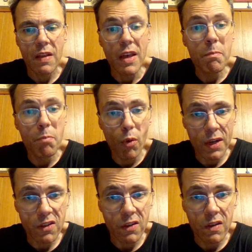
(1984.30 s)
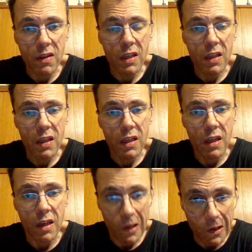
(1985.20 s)
they poisoned,
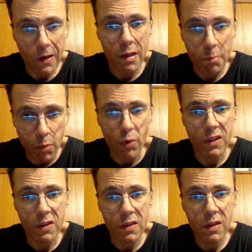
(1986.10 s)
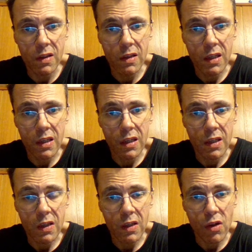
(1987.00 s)
literally poisoned,
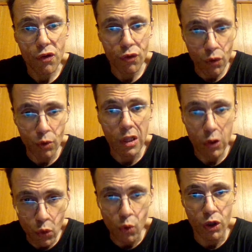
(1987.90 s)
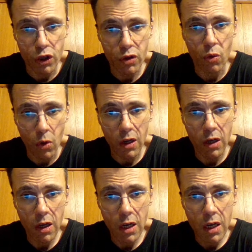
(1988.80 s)
through the Tuš store.
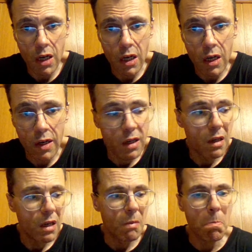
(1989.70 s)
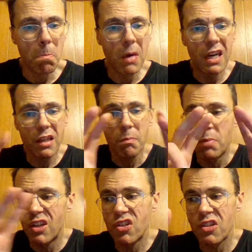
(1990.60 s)
Mother
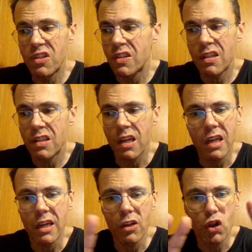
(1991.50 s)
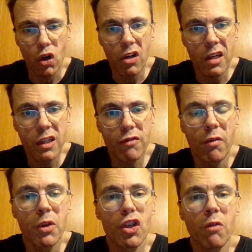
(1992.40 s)
purchased some kind of chocolates for
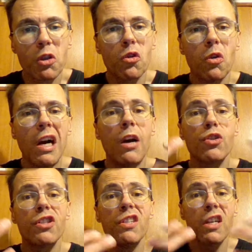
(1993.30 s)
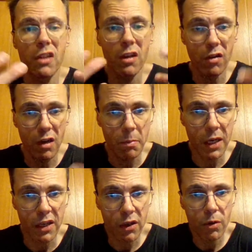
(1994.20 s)
which I was told how sick they're gonna
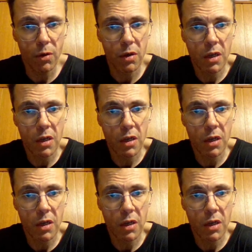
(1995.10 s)
make you.